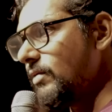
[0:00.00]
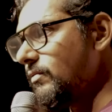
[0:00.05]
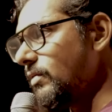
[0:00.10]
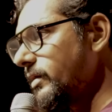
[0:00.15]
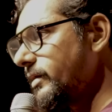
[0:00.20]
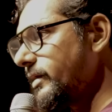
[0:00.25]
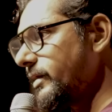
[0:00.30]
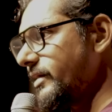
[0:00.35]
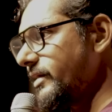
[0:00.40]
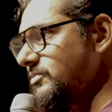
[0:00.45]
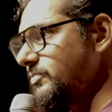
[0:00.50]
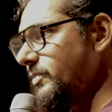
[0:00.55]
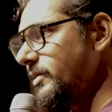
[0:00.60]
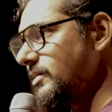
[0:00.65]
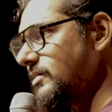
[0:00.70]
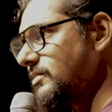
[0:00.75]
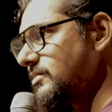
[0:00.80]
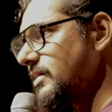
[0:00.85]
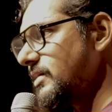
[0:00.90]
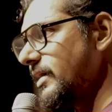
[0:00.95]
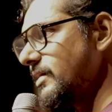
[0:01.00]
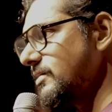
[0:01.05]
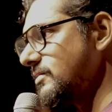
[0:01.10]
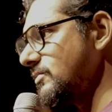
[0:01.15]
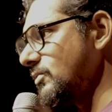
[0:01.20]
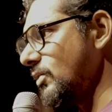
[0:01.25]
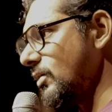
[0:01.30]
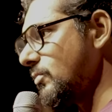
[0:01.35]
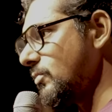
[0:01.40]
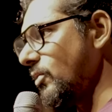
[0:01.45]
are work experience
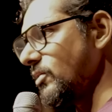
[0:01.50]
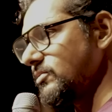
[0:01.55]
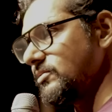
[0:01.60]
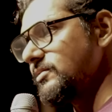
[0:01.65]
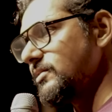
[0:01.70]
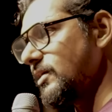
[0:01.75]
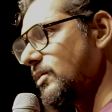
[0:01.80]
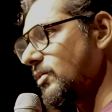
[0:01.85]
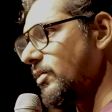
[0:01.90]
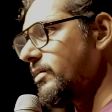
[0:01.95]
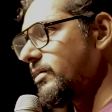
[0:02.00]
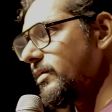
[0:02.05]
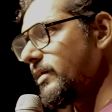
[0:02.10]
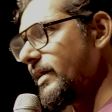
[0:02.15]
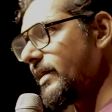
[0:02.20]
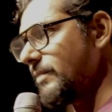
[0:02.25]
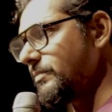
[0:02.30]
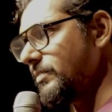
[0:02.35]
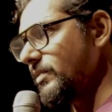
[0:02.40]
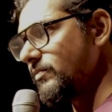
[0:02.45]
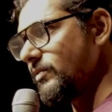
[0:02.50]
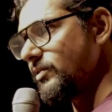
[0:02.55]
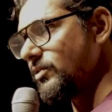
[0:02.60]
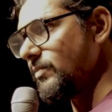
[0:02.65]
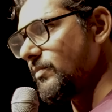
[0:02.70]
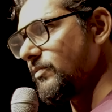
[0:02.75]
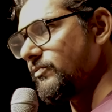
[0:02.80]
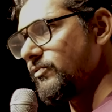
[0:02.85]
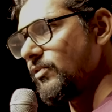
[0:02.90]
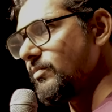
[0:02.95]
guys, your bosses are not really happy with
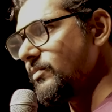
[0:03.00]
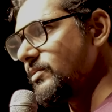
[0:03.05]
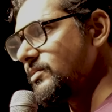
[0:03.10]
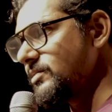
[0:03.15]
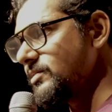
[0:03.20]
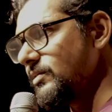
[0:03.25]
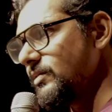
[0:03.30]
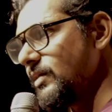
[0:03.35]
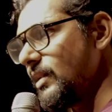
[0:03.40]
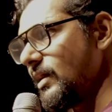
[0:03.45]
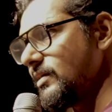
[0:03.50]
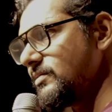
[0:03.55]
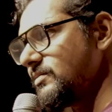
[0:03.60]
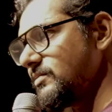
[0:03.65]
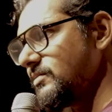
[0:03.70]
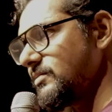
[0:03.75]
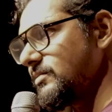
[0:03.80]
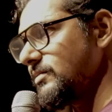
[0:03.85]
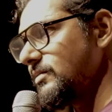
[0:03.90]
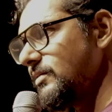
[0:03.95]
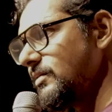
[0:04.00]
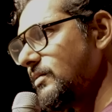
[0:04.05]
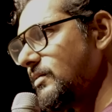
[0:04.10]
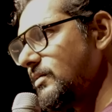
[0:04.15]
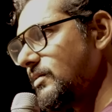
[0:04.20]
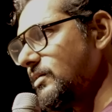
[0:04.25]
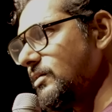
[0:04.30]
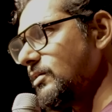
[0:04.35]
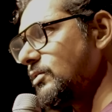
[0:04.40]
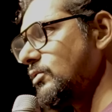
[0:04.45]
your performance in the last
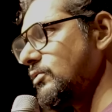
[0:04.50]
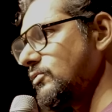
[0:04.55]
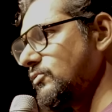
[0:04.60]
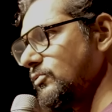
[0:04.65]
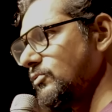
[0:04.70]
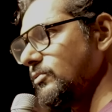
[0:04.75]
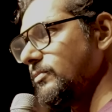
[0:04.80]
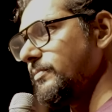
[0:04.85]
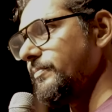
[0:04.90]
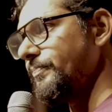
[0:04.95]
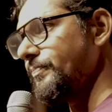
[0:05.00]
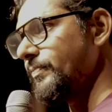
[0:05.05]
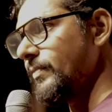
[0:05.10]
year or so.